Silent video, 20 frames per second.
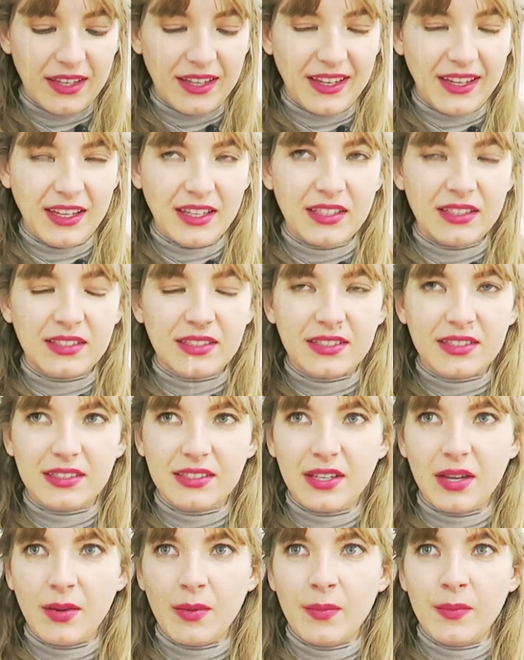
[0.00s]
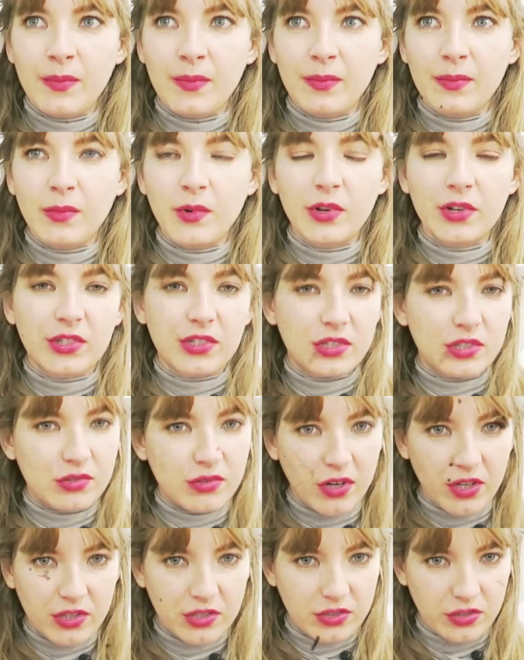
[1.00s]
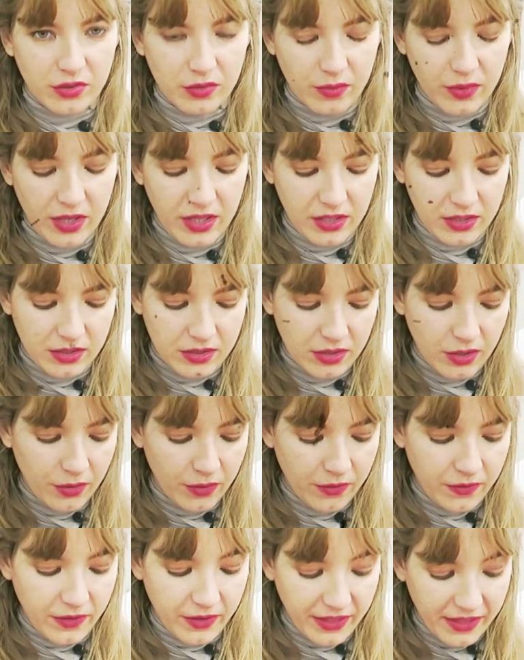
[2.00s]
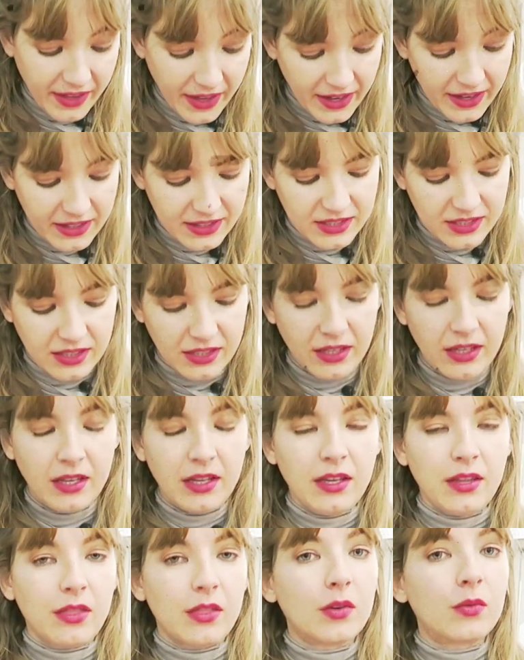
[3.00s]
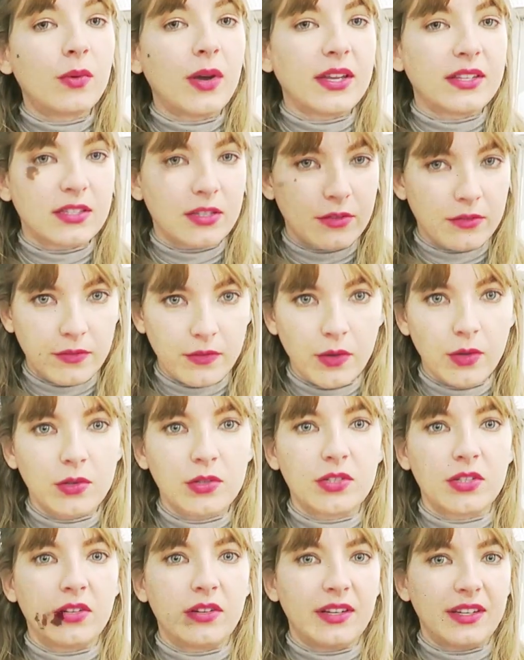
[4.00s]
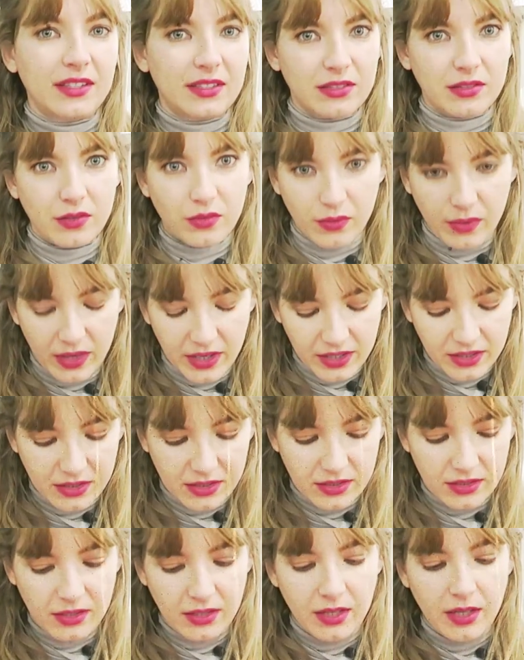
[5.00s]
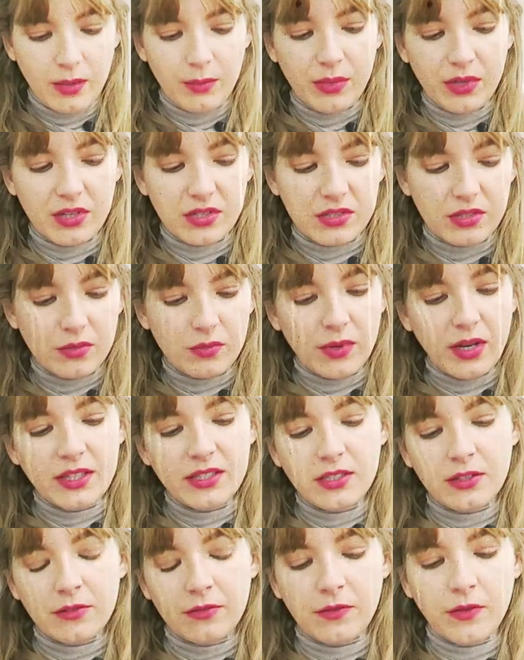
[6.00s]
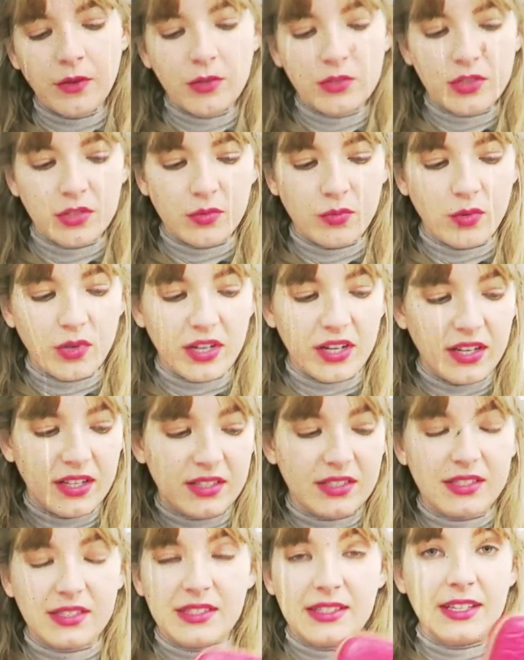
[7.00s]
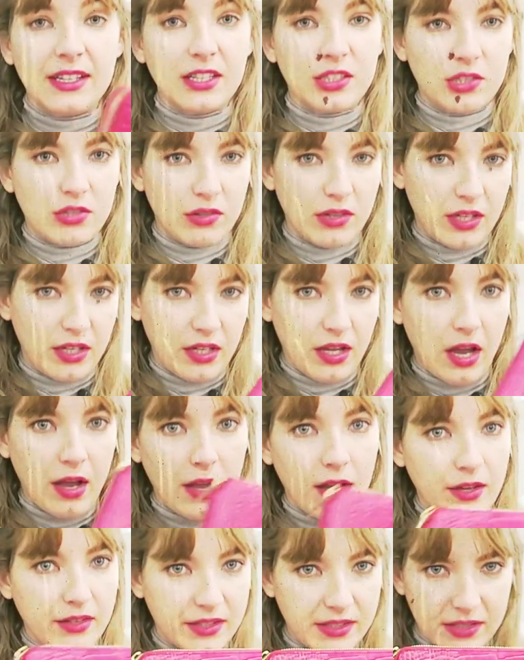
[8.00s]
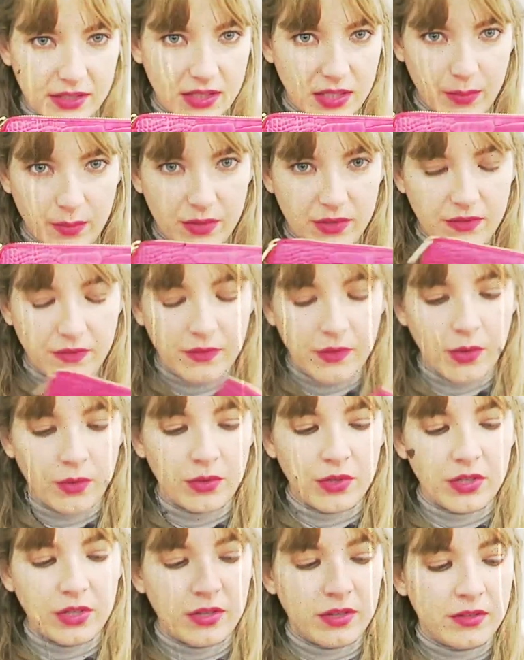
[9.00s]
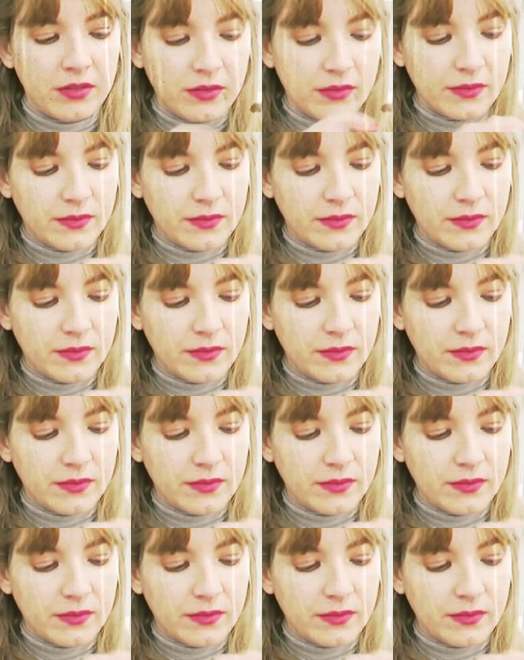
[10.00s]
in some more structured way. So for that, the writing folder is great, because the writing folder, what it is literally a zipped folder.